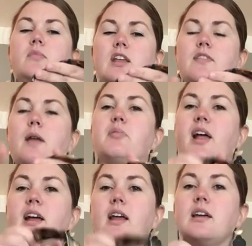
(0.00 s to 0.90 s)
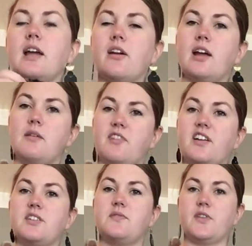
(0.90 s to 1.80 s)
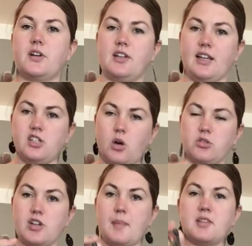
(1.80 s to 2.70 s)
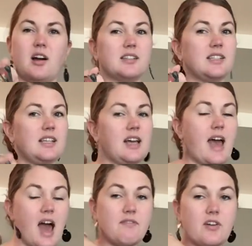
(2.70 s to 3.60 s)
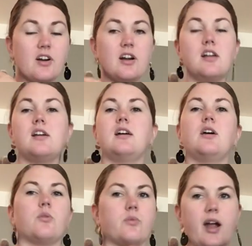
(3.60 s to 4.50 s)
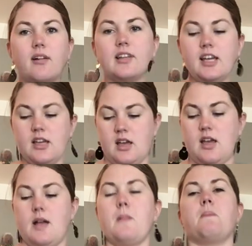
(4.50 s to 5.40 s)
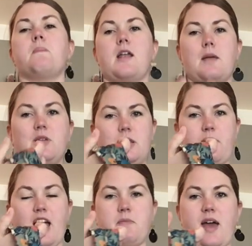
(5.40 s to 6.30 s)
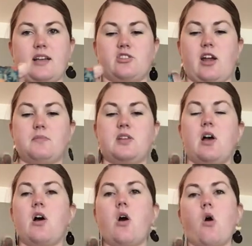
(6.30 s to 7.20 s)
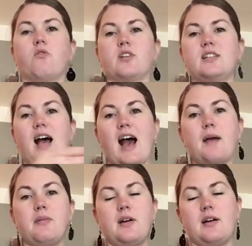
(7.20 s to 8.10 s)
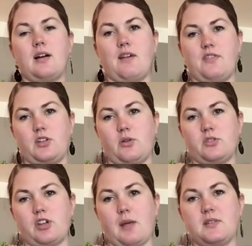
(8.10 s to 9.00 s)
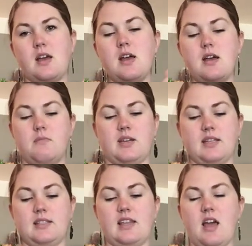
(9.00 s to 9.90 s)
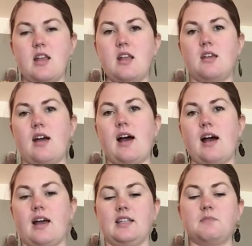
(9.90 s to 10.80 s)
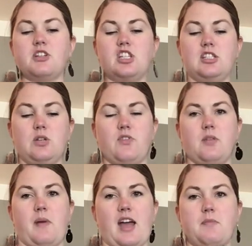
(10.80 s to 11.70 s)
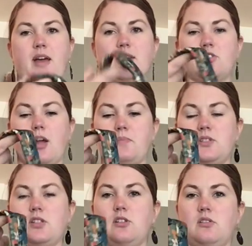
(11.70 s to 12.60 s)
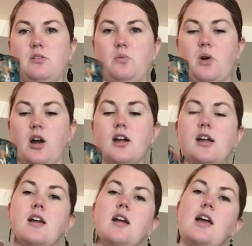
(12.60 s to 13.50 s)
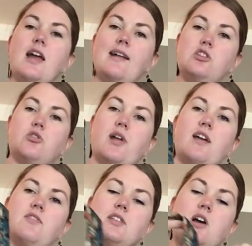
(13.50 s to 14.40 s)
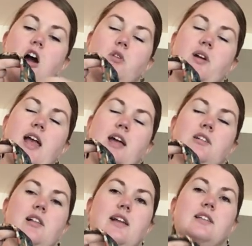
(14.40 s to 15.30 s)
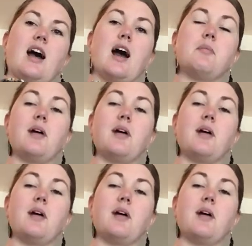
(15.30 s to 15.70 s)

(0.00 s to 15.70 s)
if I plan on carrying it but for like tote straps hardly ever, rarely, then I put the backpack straps over top of the tote straps because then uh, it's much easier for the backpack straps to work and you don't have this awkward handle on top.